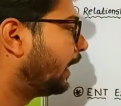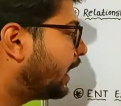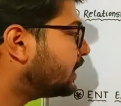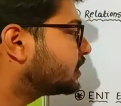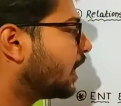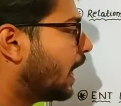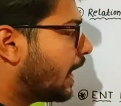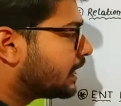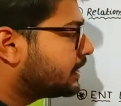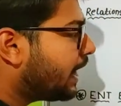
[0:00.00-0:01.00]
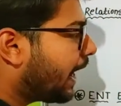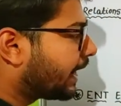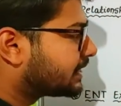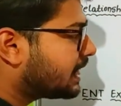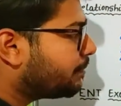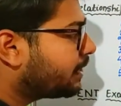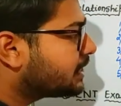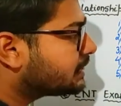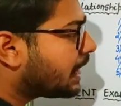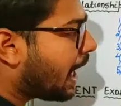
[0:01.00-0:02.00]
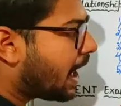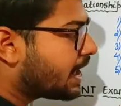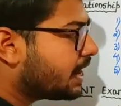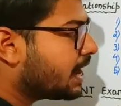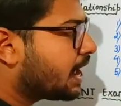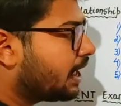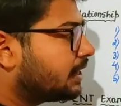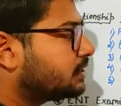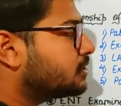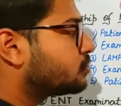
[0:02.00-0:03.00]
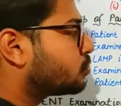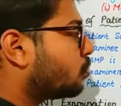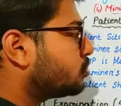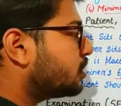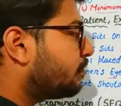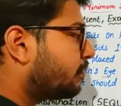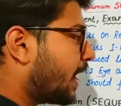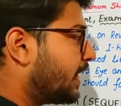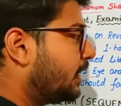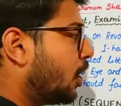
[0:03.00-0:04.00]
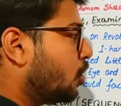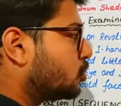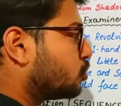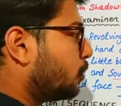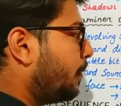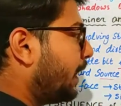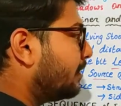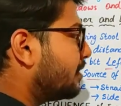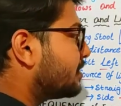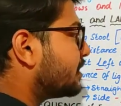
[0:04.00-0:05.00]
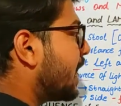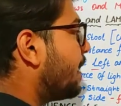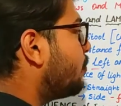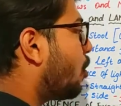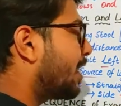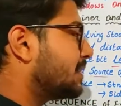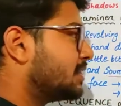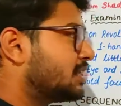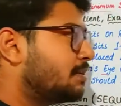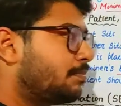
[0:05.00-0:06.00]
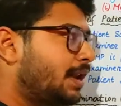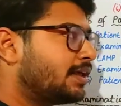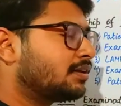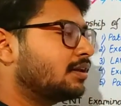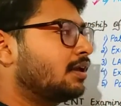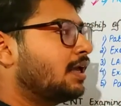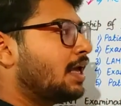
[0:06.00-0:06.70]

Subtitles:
Next, the examiner's eye and the source of light should be in the same horizontal plane.